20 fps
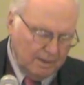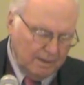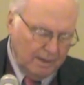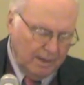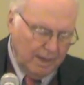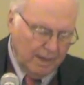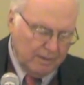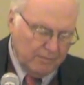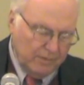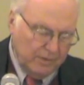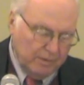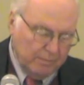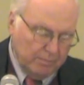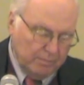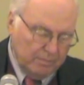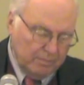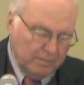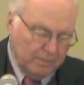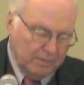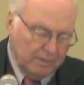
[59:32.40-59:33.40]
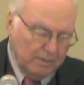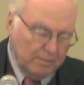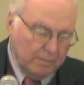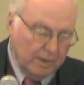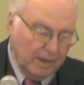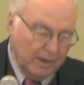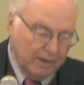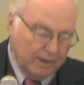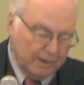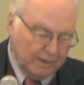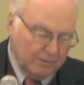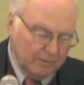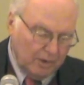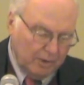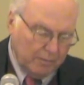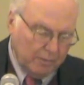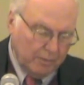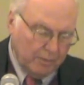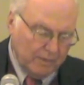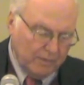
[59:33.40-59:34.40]
head of the American
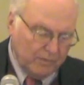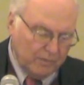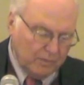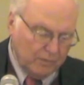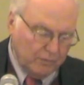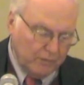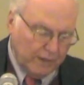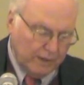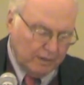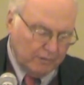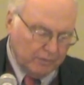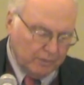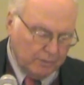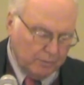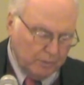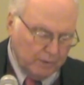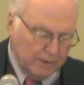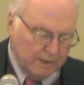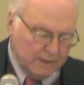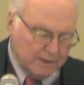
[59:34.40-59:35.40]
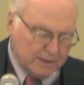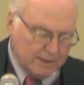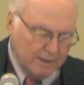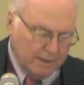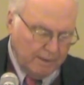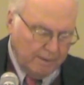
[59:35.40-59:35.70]
army, who was still fighting for the British,